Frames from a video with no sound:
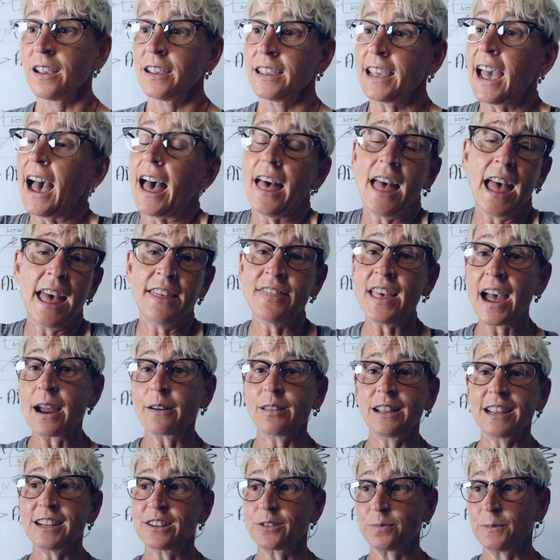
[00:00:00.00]
Yeah, and that
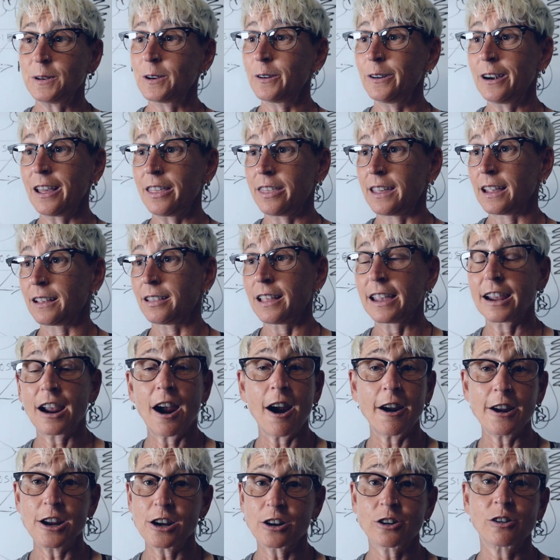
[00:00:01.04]
leads me to another thing. Like,
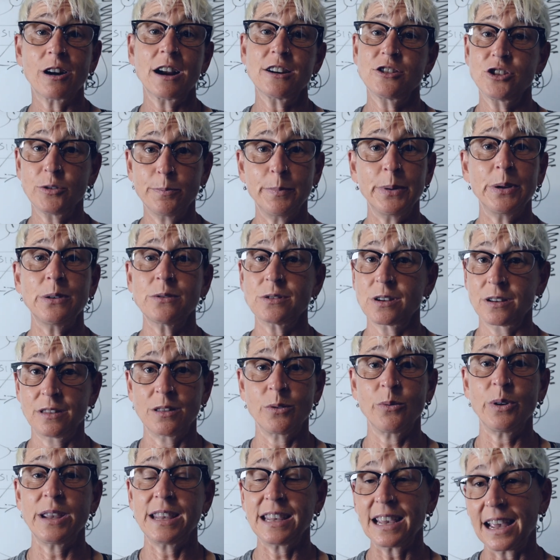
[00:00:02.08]
are you crushing booze on
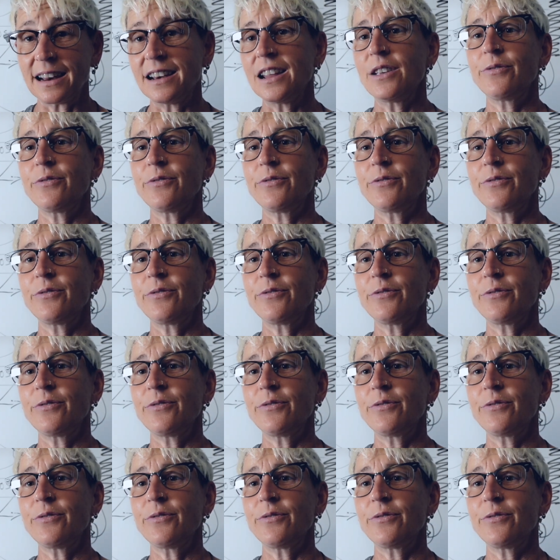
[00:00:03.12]
the weekend?